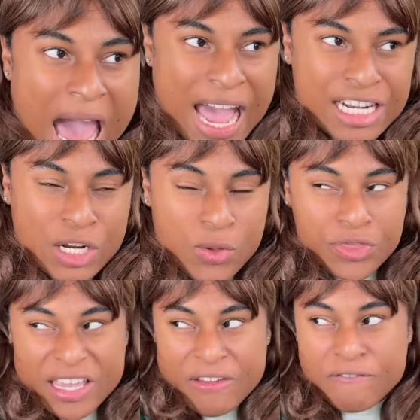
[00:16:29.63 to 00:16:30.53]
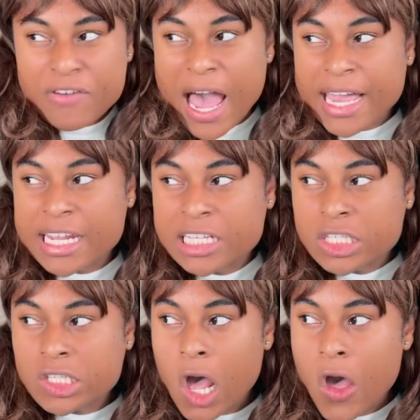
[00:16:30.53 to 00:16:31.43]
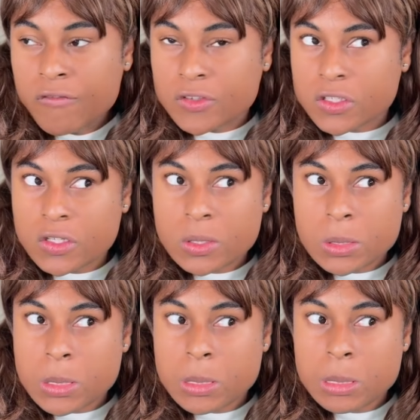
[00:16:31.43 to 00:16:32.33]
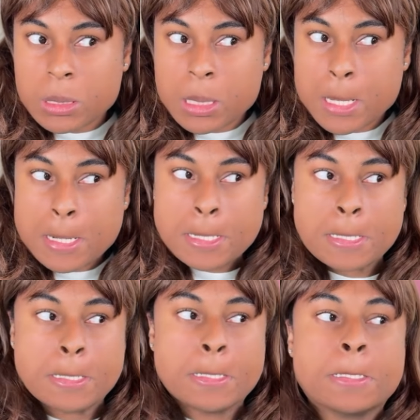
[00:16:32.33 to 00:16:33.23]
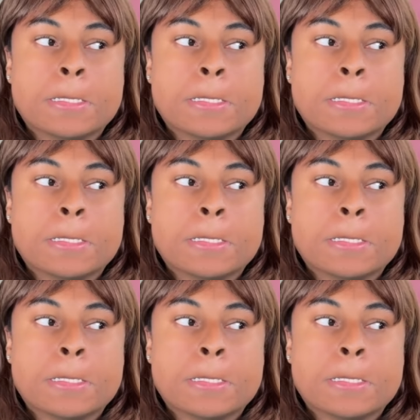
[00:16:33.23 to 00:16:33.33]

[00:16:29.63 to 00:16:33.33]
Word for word: I don't think fighting solves. Shut up, Sarah. You a snitch.